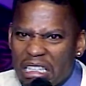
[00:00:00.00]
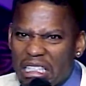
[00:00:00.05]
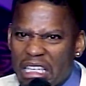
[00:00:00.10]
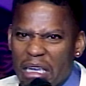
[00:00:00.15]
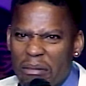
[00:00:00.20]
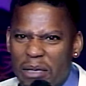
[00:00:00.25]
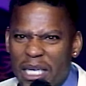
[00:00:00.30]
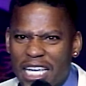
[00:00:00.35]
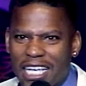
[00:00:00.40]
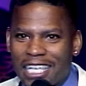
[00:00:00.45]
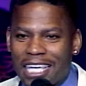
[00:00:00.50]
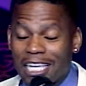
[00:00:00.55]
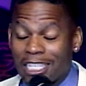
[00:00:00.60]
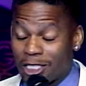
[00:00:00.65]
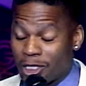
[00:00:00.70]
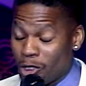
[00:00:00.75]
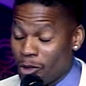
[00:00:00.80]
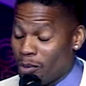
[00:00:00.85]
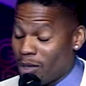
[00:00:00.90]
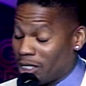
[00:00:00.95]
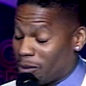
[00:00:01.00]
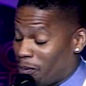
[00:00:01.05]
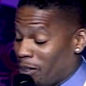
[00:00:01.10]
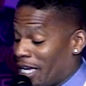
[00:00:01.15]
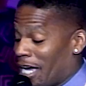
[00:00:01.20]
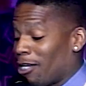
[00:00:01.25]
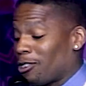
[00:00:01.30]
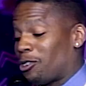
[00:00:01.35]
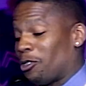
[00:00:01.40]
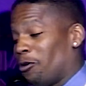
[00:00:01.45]
Give me a kiss. You must be
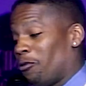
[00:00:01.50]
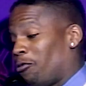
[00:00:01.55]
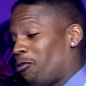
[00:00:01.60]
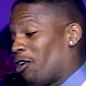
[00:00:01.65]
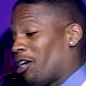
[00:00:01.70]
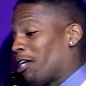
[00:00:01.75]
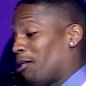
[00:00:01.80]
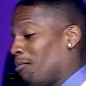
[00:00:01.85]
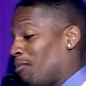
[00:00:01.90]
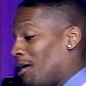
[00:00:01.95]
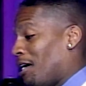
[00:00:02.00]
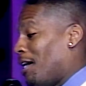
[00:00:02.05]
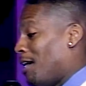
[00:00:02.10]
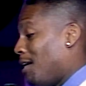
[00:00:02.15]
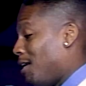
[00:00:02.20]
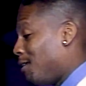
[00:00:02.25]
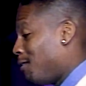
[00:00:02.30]
out your fucking mind.